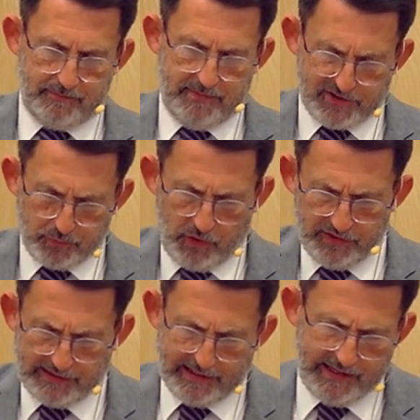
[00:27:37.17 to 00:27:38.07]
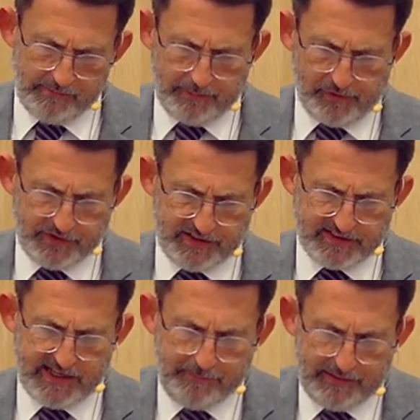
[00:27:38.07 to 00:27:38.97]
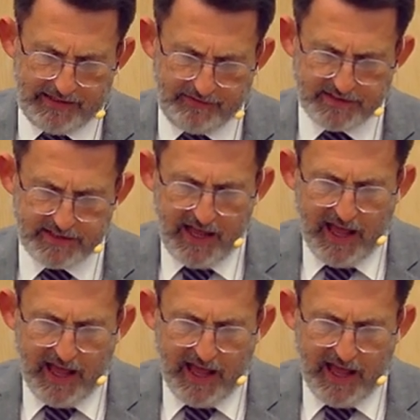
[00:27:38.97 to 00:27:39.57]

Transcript: makes one claim about Jesus. He believes it.